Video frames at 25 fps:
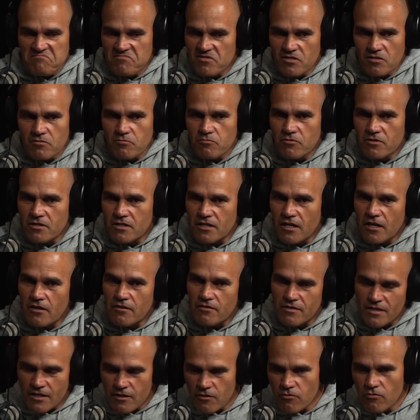just wouldn't know.
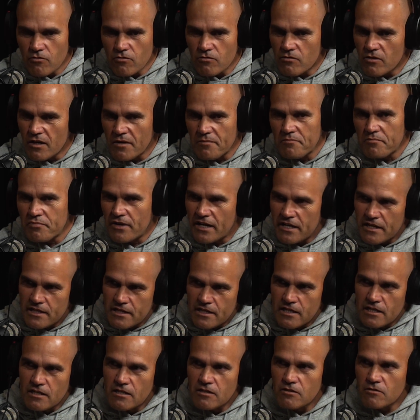They're all like breaking
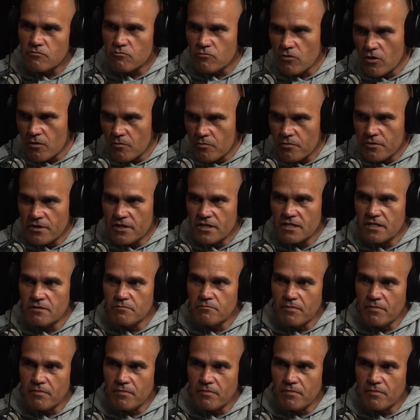in as robberies,